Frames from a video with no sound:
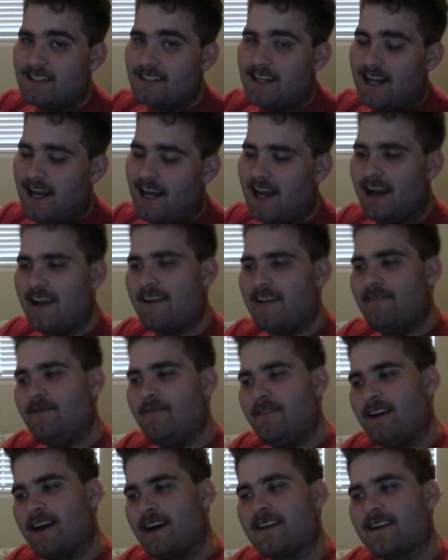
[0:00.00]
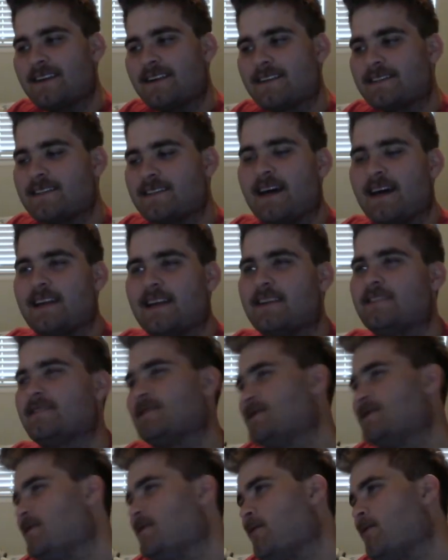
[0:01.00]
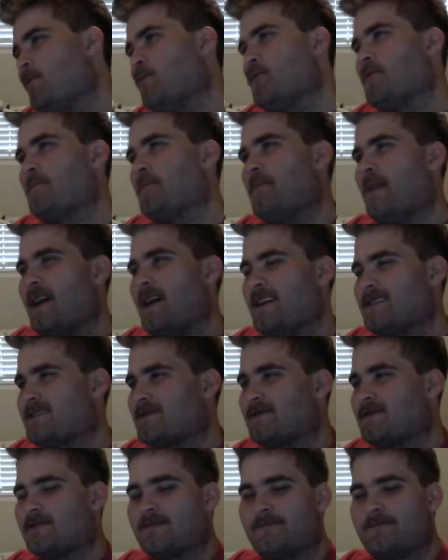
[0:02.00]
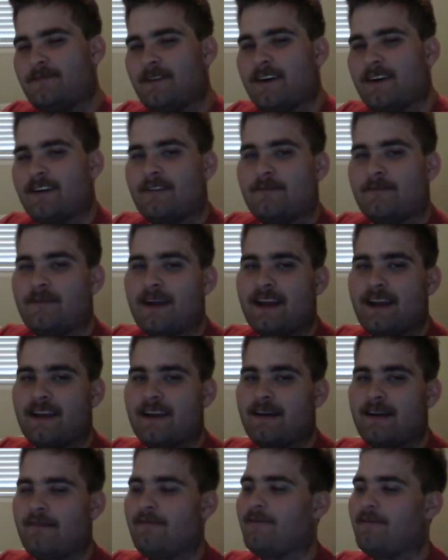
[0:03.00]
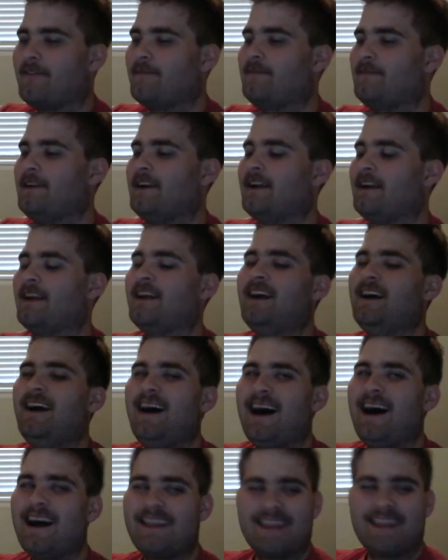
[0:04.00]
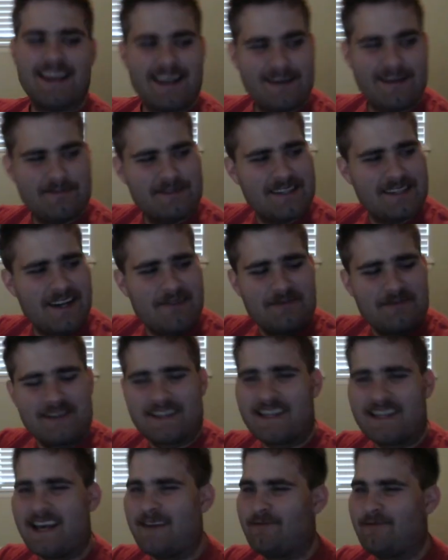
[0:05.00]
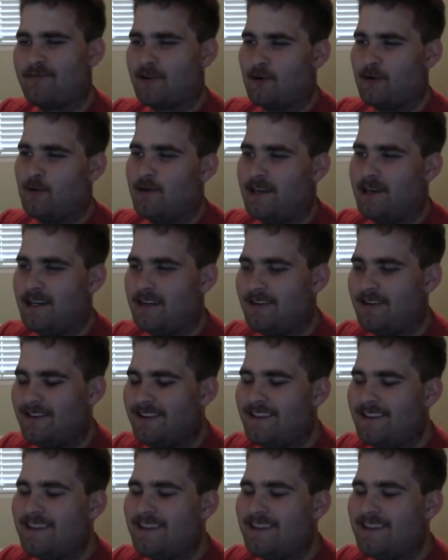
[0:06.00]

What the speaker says: I've kind of decided it's no more monsters, blood, or mayhem for me. I think I'm done with that for a while.